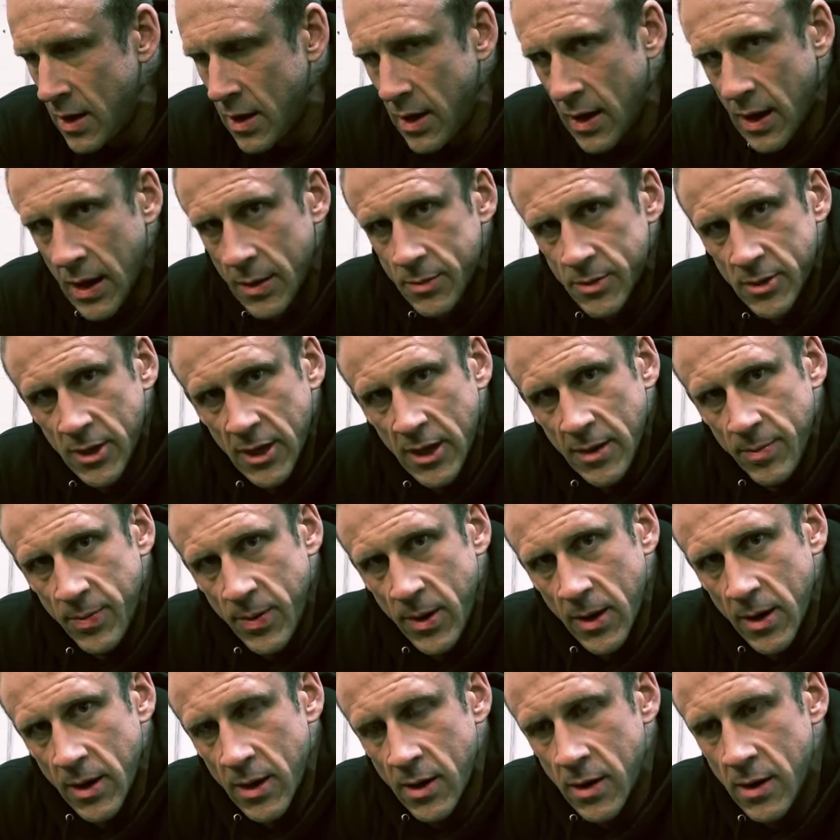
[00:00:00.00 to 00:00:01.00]
helps keep
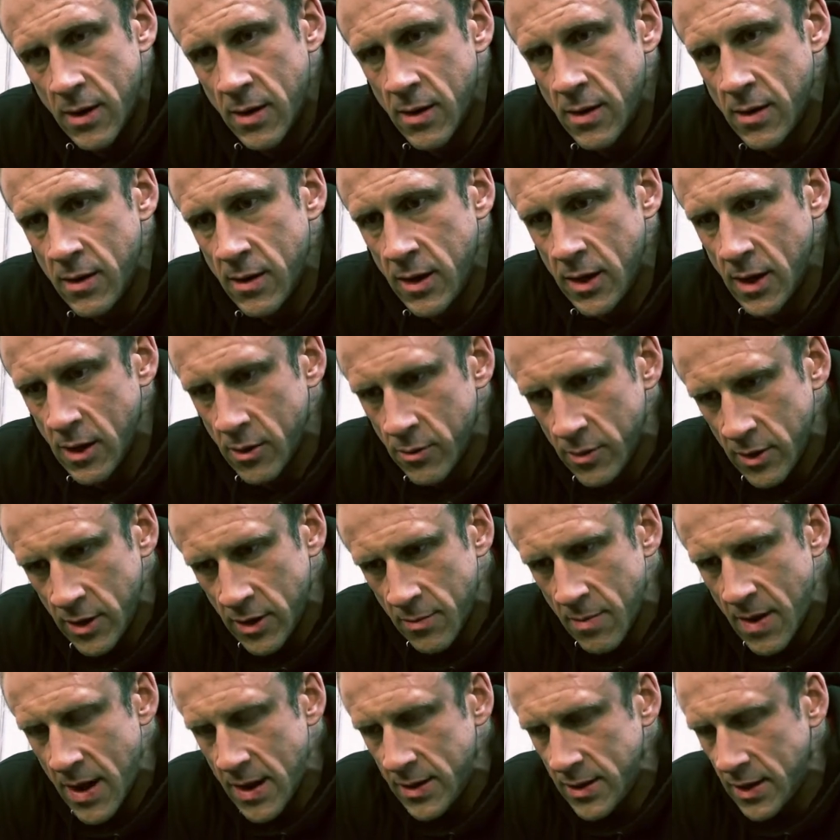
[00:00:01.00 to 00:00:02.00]
you know,
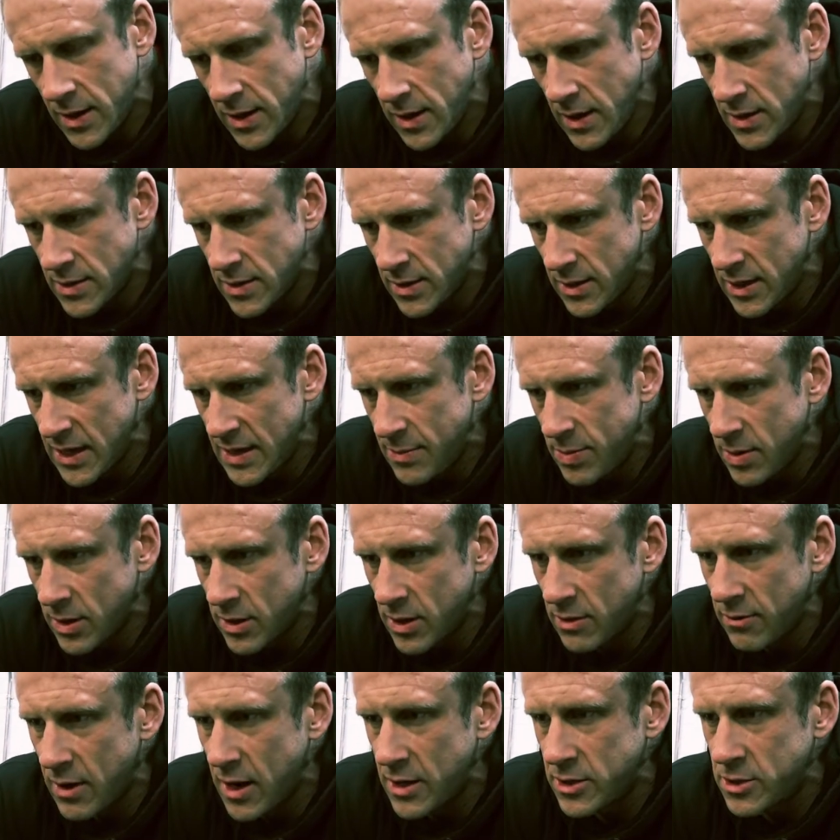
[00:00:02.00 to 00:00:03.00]
your mind at ease and keep you
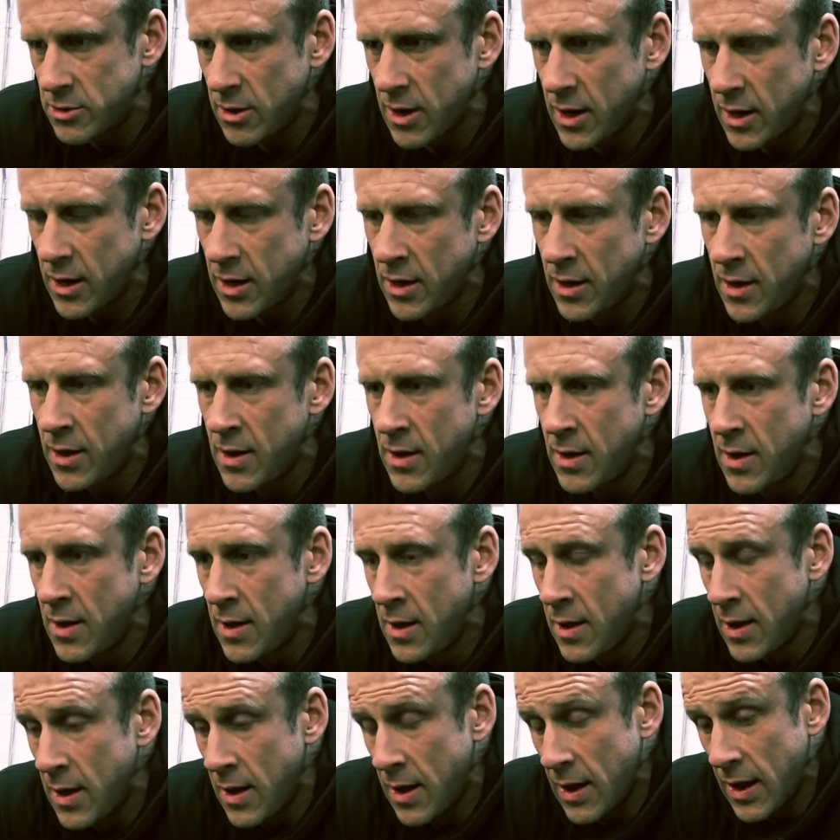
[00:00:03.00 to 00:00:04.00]
on the right track.
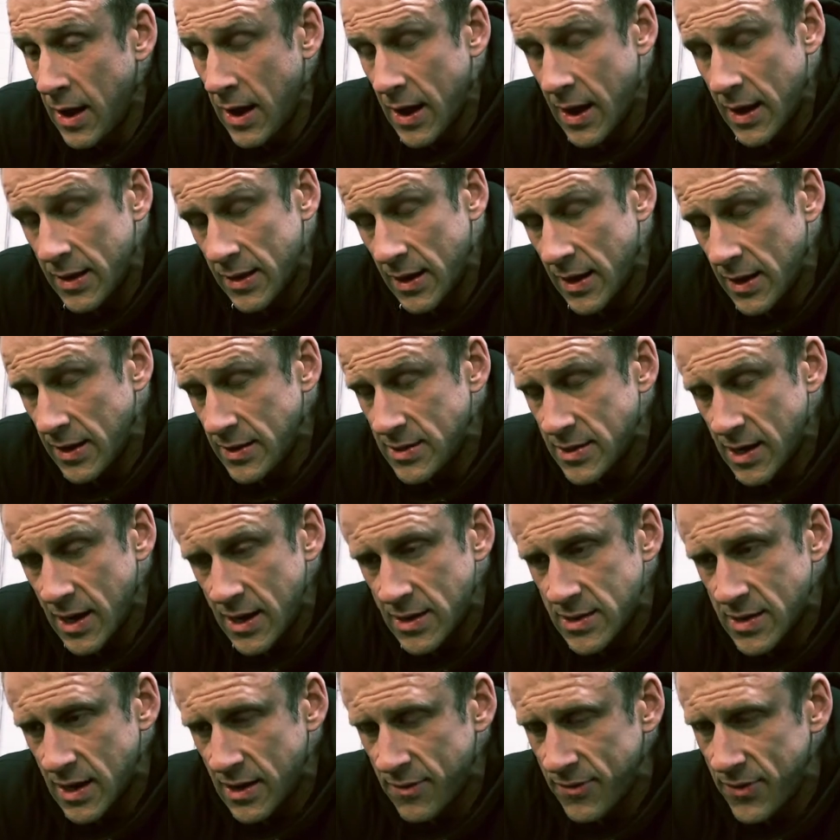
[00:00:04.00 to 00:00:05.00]
And like you say,
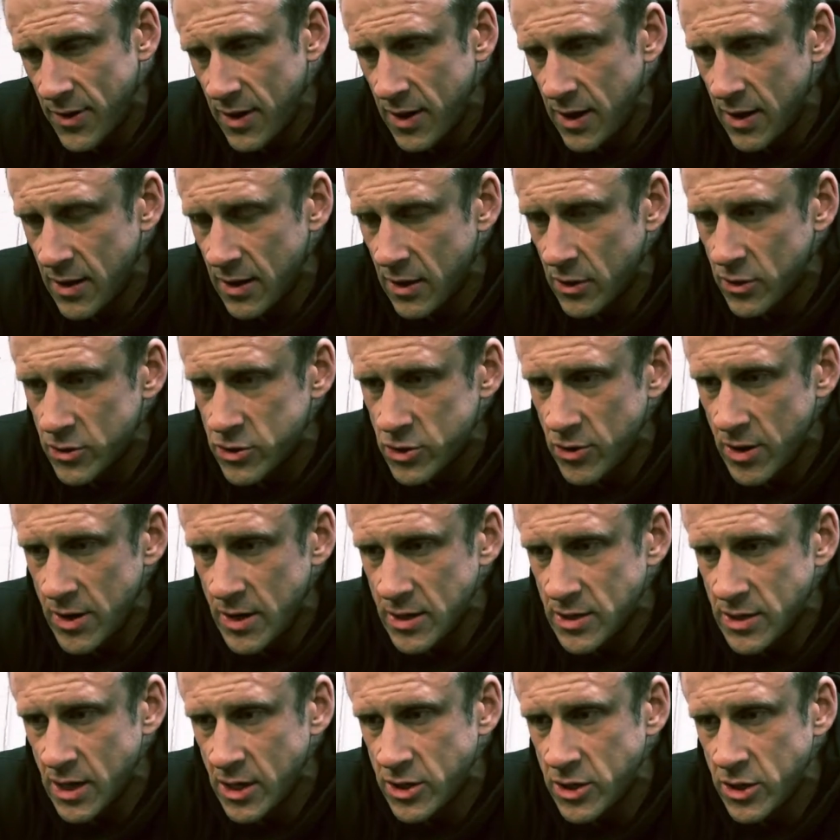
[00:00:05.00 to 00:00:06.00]
to have the little
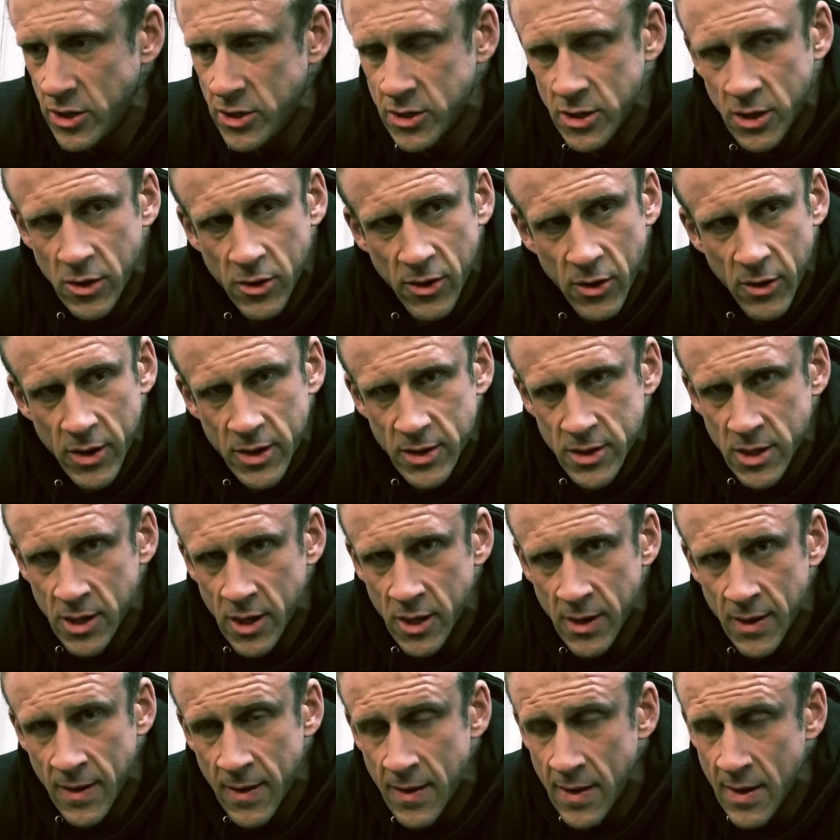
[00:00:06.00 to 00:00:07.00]
training sessions, although
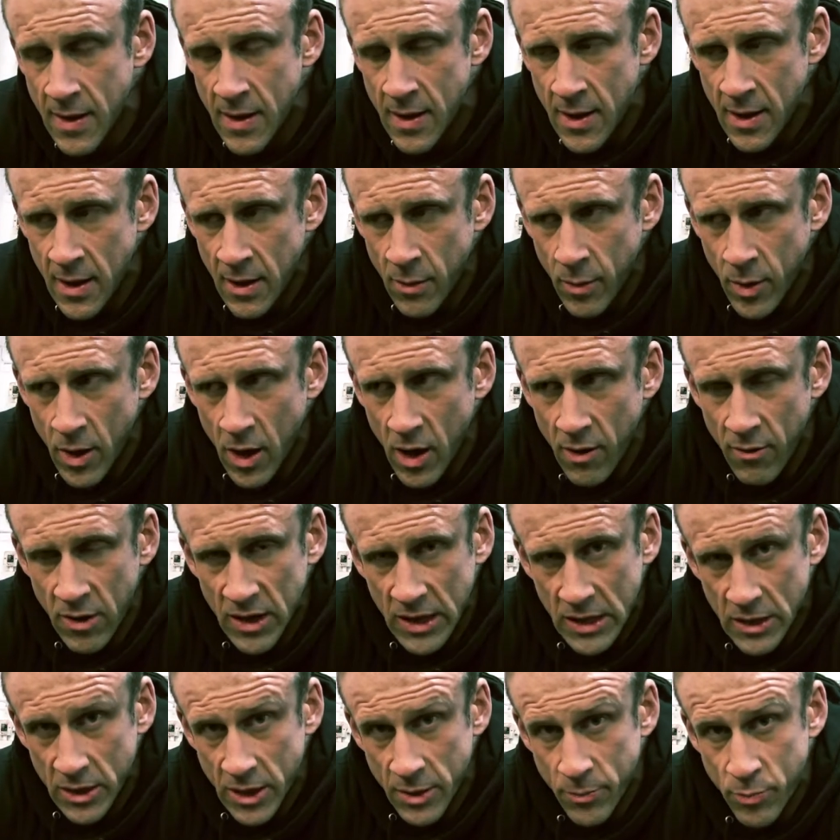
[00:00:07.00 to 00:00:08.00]
we are
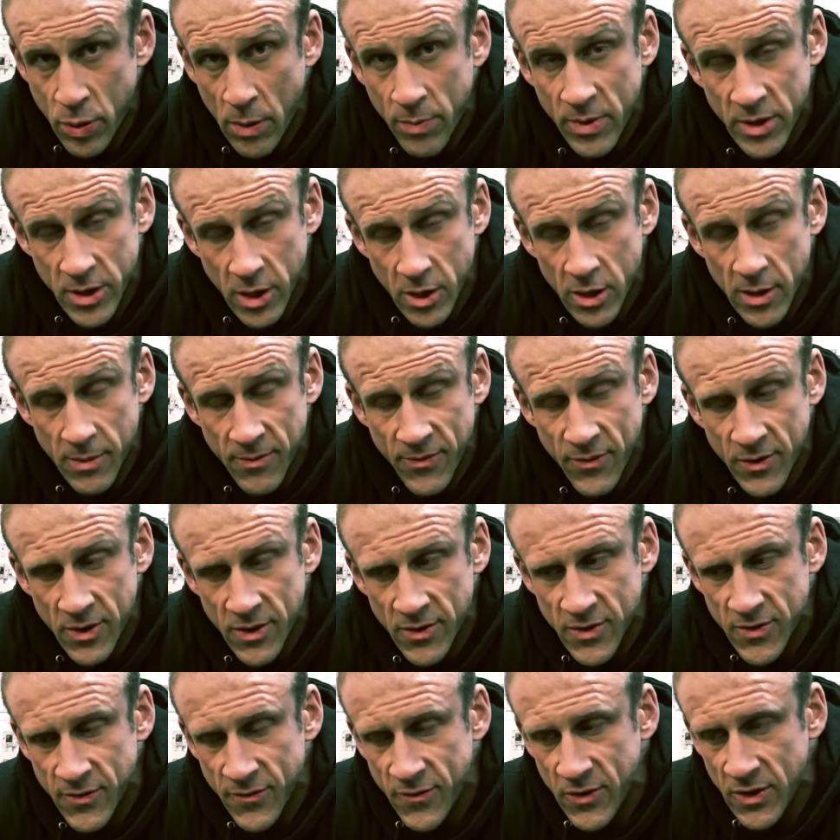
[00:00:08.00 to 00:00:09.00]
really only probably doing them for
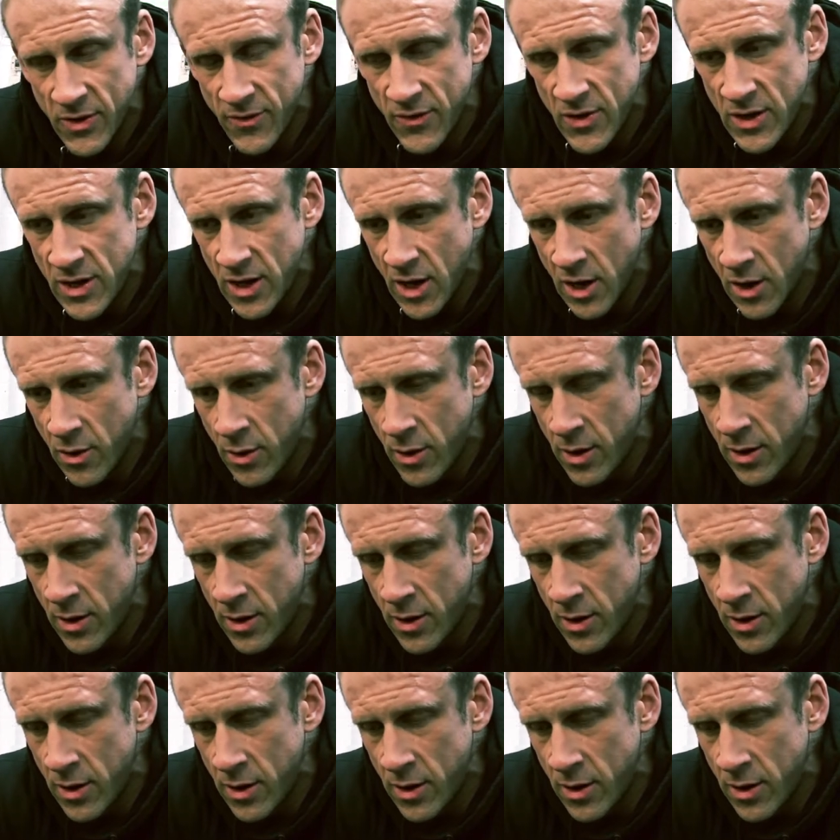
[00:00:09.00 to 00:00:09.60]
the video,